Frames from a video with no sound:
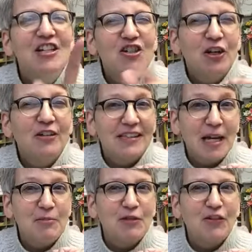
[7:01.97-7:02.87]
Cheryl
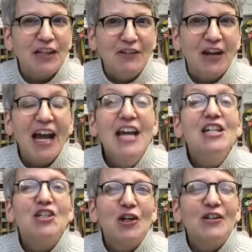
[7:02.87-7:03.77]
types for a living.
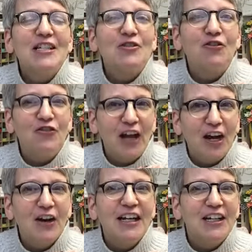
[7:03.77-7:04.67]
Cheryl is very